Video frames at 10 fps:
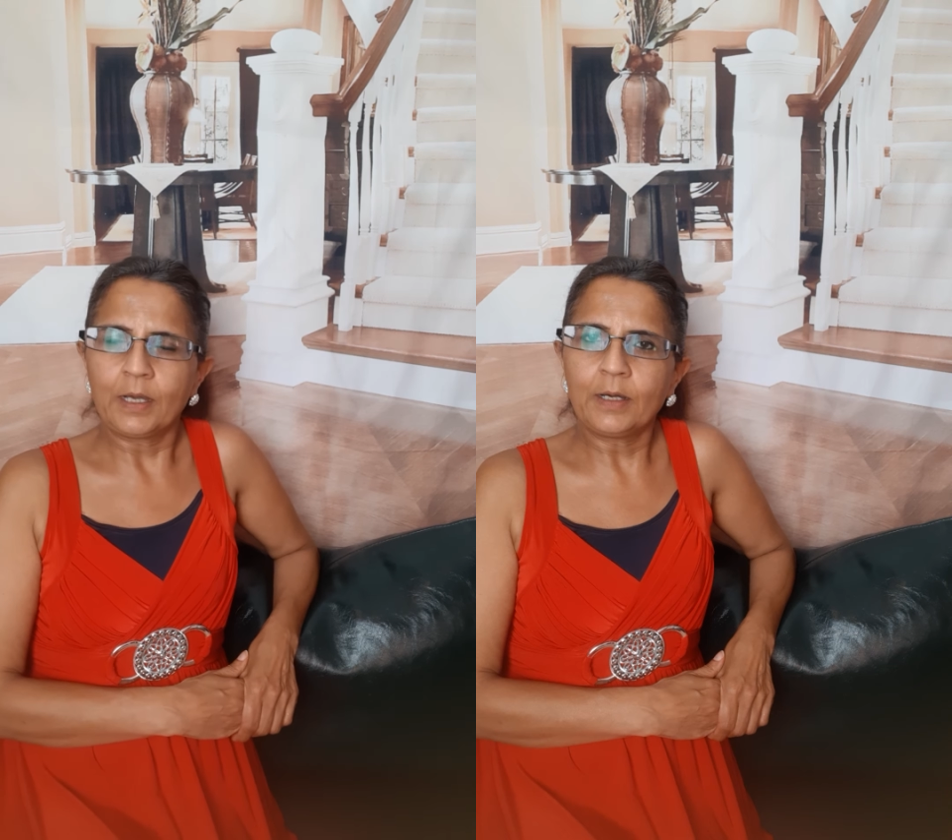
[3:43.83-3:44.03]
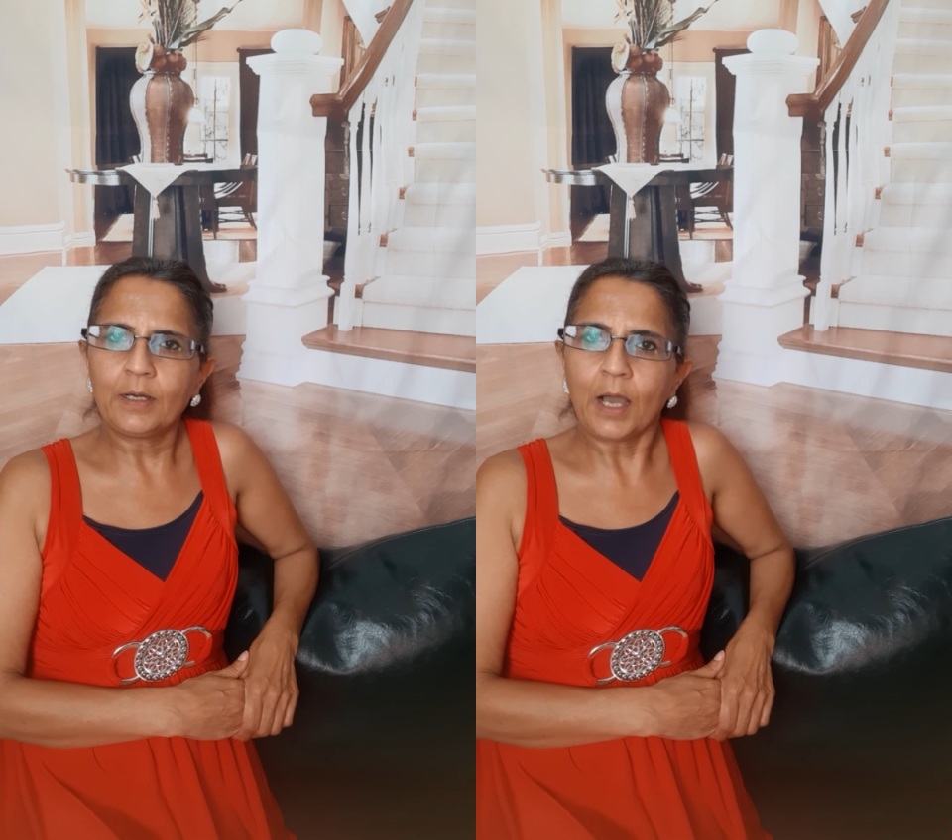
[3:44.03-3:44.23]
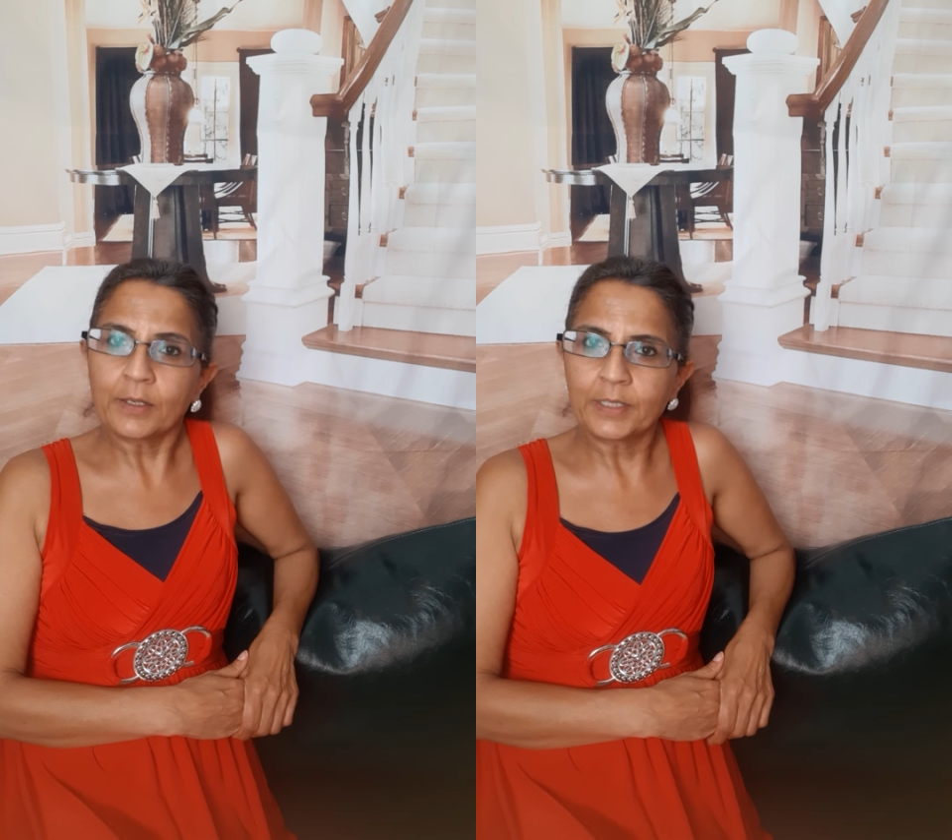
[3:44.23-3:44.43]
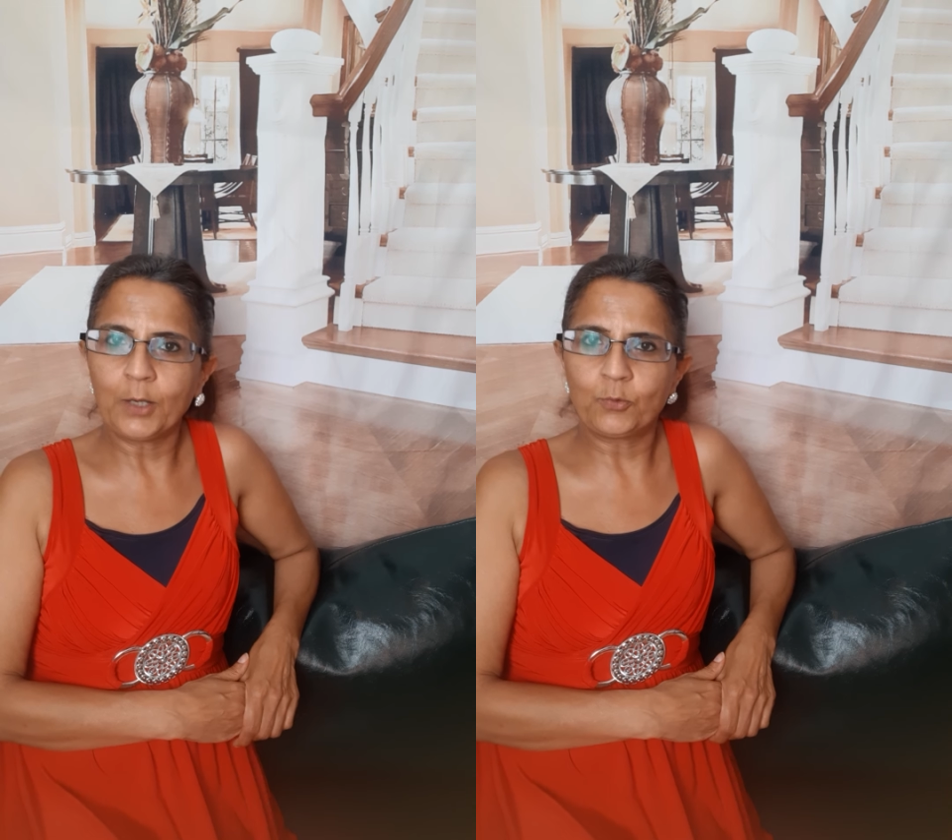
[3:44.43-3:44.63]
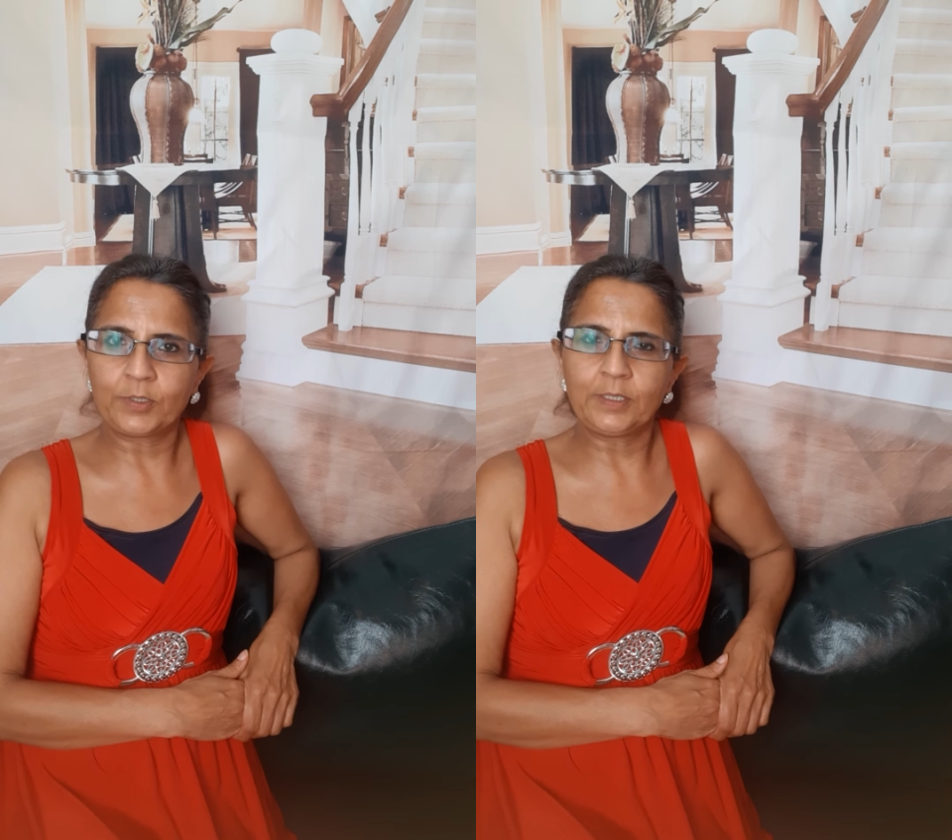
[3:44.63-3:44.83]

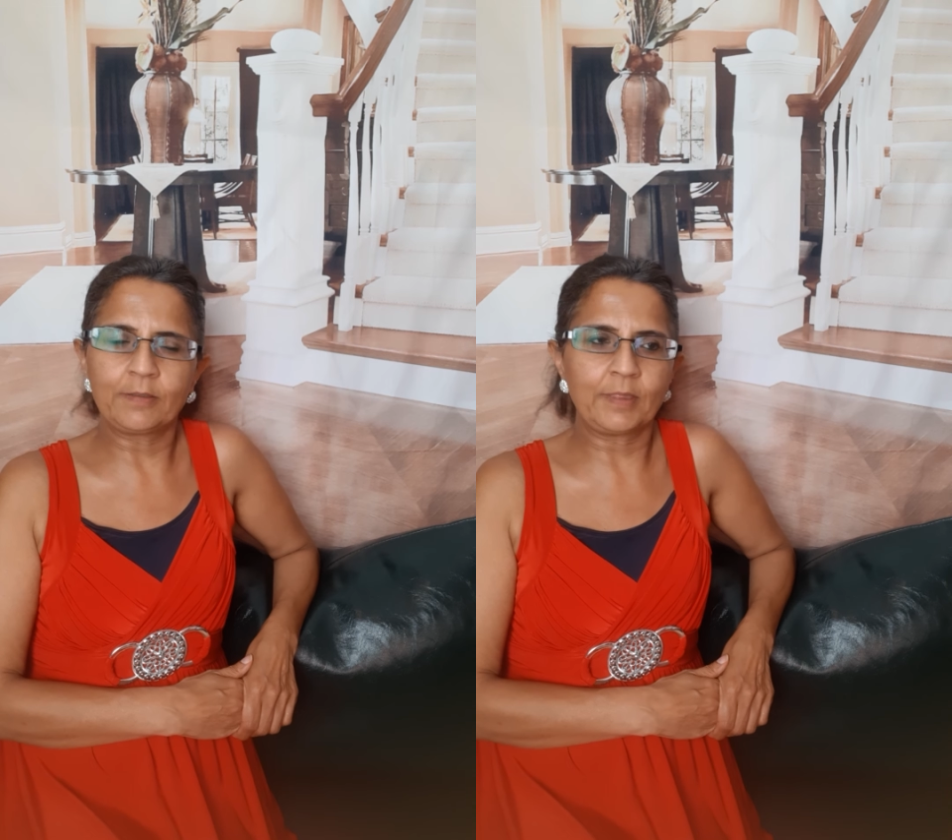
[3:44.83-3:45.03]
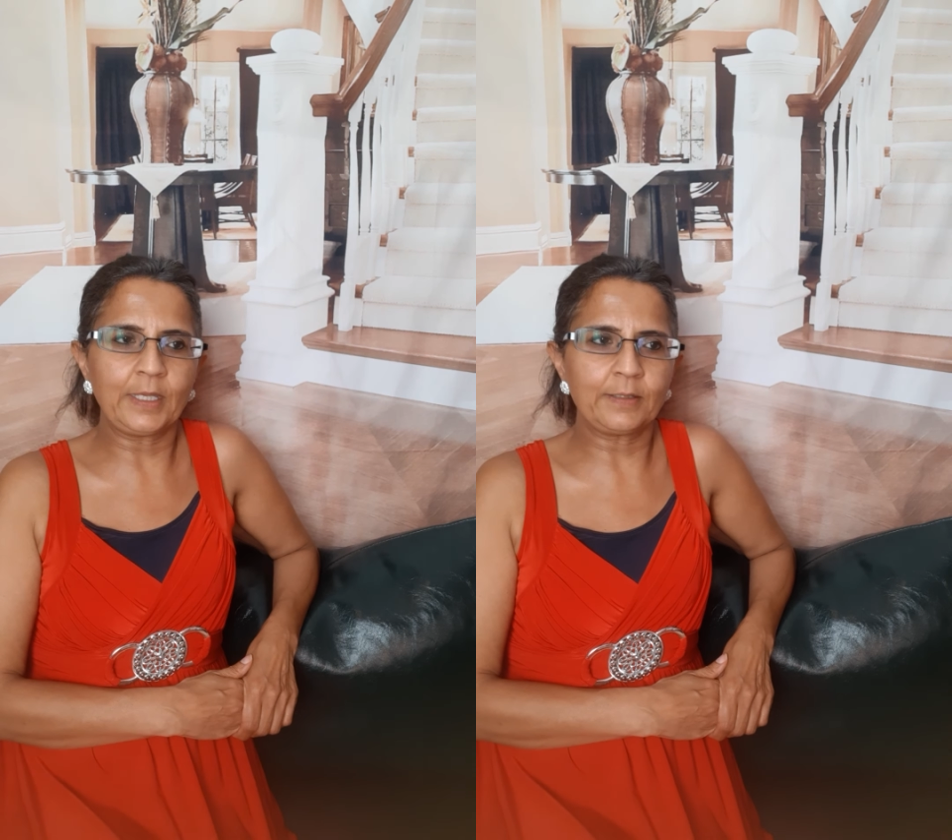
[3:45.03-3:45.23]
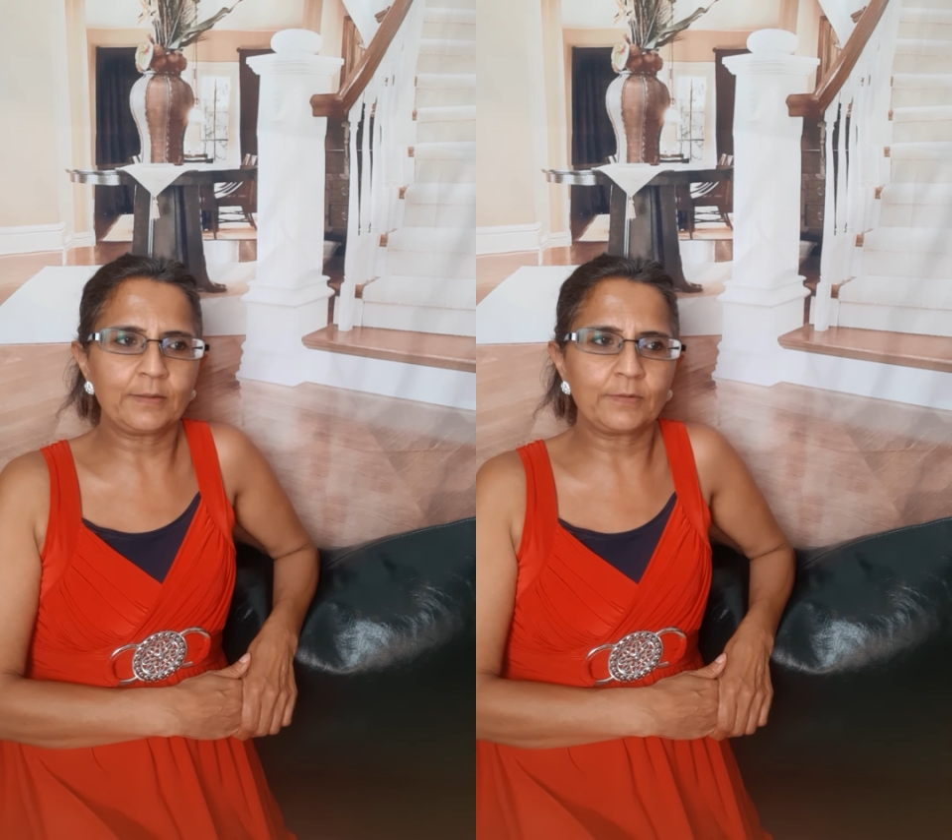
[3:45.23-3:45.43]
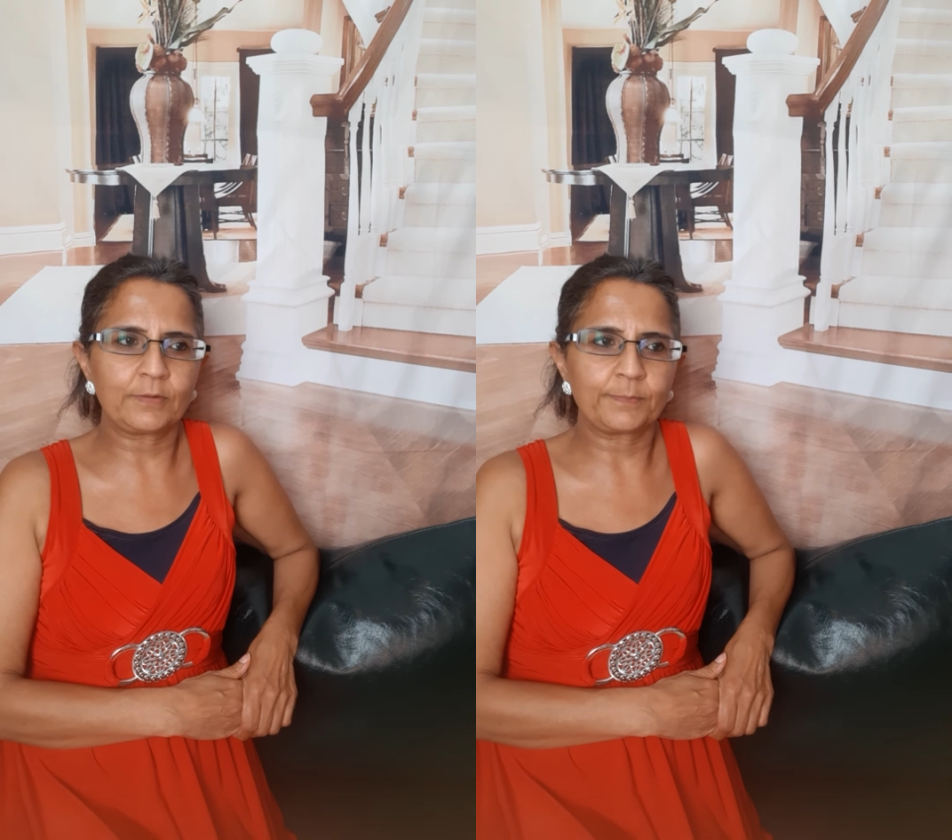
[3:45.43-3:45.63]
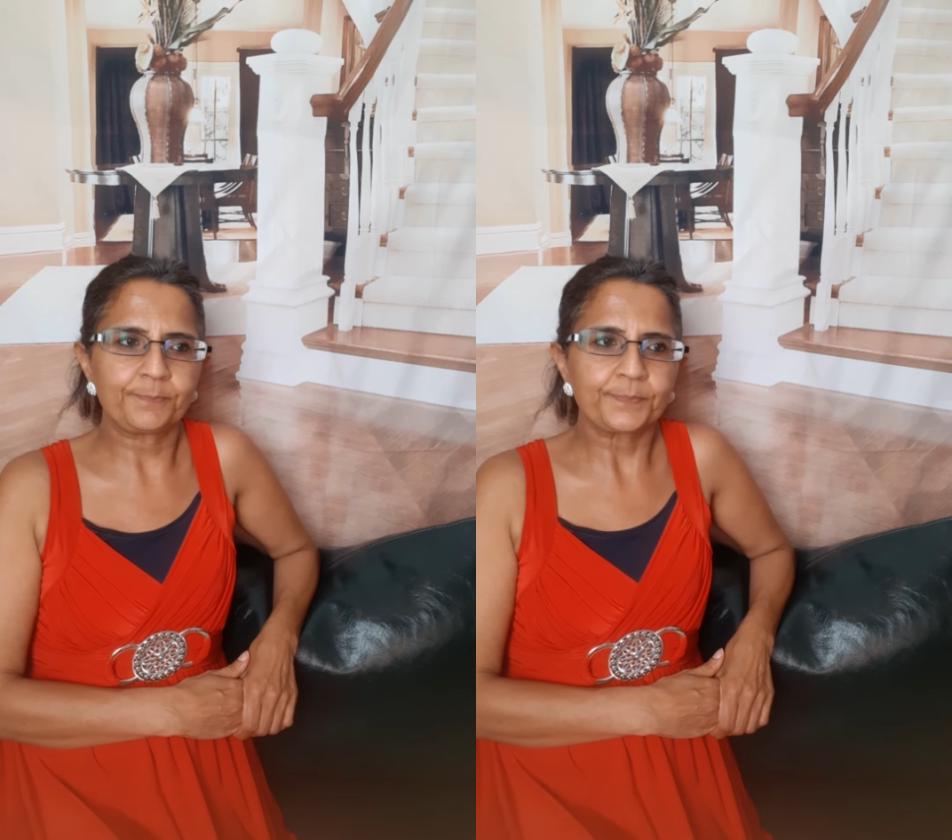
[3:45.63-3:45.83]
unhealthier things.